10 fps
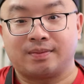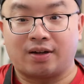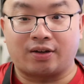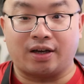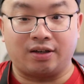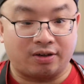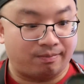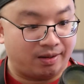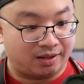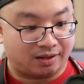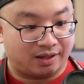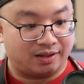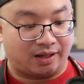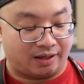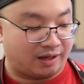Okay, so basically
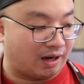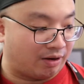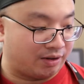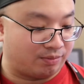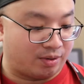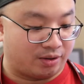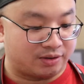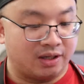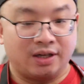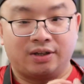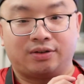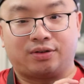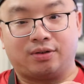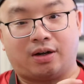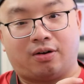that's how it works.
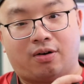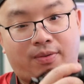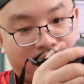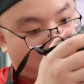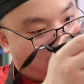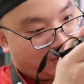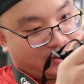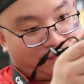Do not always look at the